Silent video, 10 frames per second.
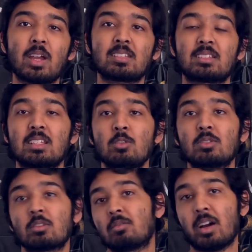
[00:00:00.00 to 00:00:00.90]
that they use
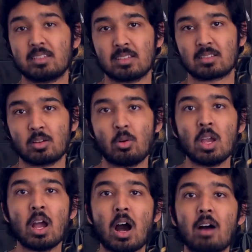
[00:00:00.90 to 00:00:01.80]
their devices, so
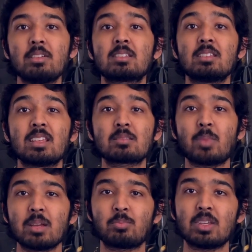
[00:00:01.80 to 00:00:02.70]
obviously this
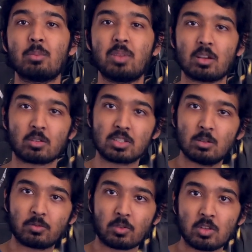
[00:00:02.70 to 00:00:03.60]
might be a bigger deal
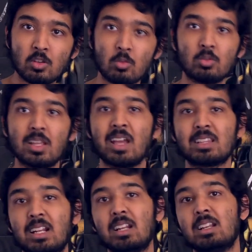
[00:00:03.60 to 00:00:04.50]
for you
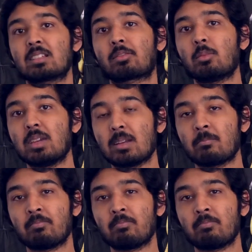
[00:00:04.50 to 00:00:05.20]
than it is for me.